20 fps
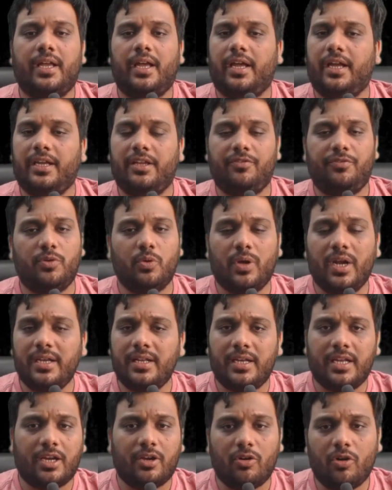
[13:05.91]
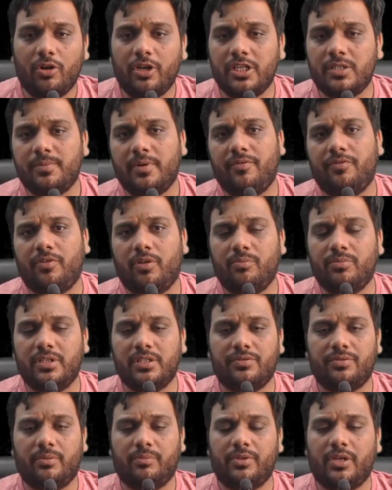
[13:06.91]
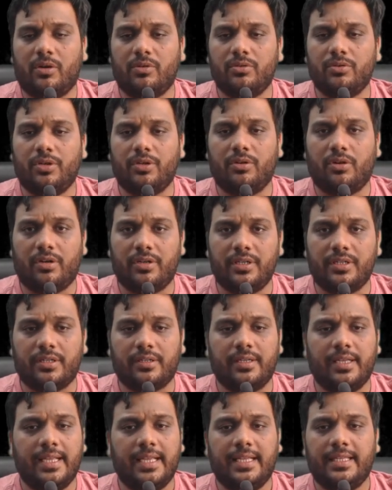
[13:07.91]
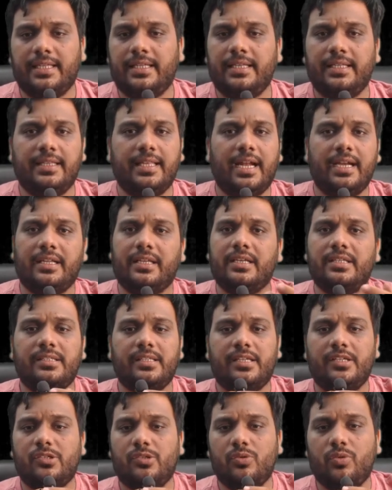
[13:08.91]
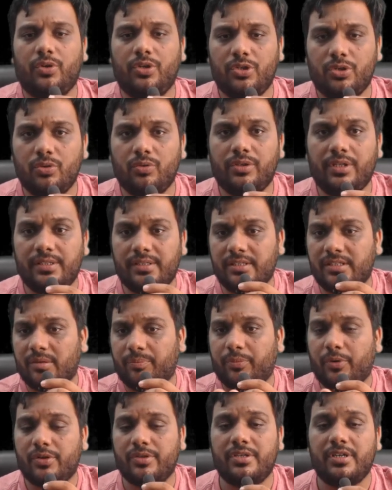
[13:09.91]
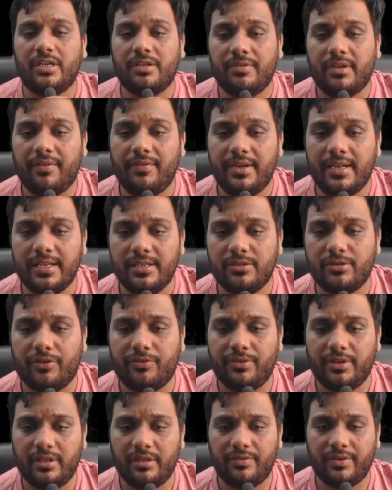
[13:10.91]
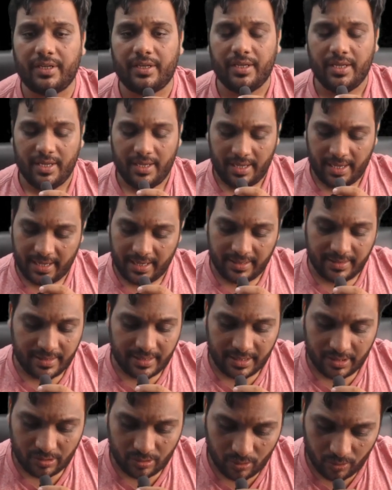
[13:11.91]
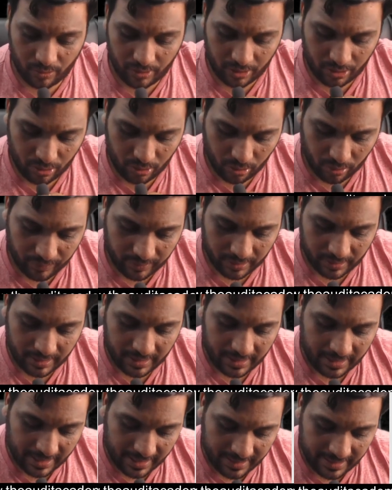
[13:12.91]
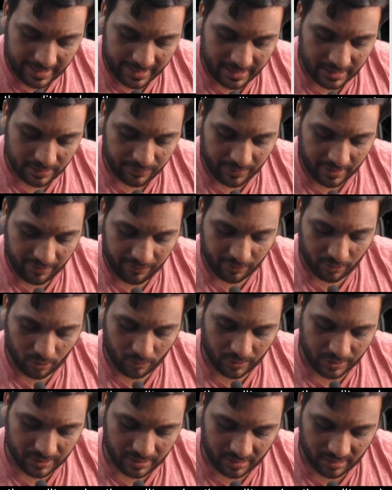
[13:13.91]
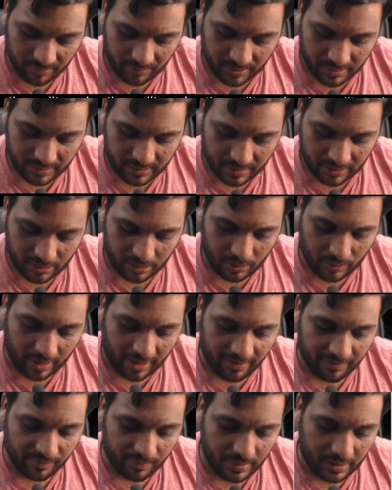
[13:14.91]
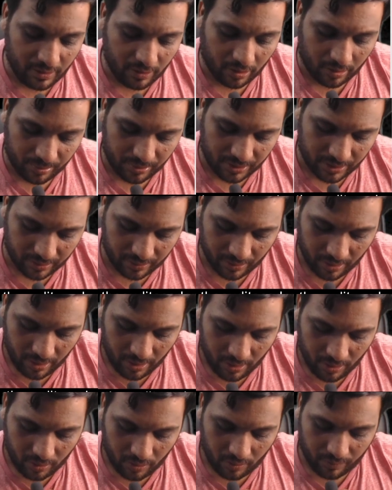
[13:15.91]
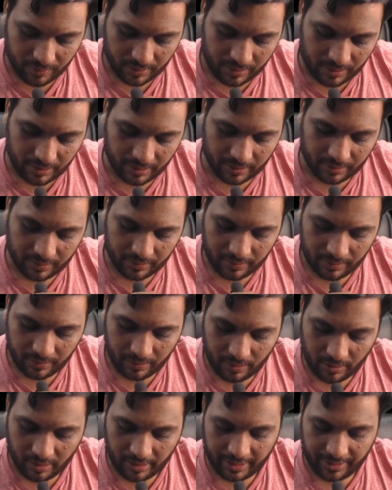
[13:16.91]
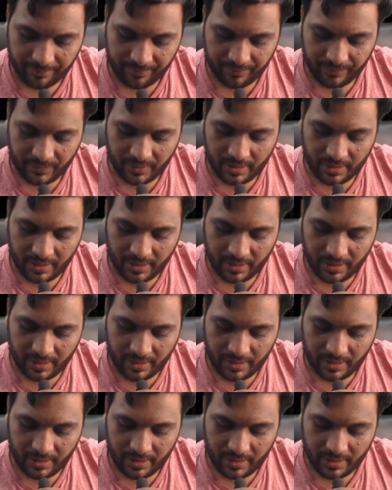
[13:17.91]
If you get an acknowledgement from the outgoing auditor, then in that case there is no issue. This is a positive evidence of delivery and there is no issue over there, and that is why for question number 6 you have B option over here. All right.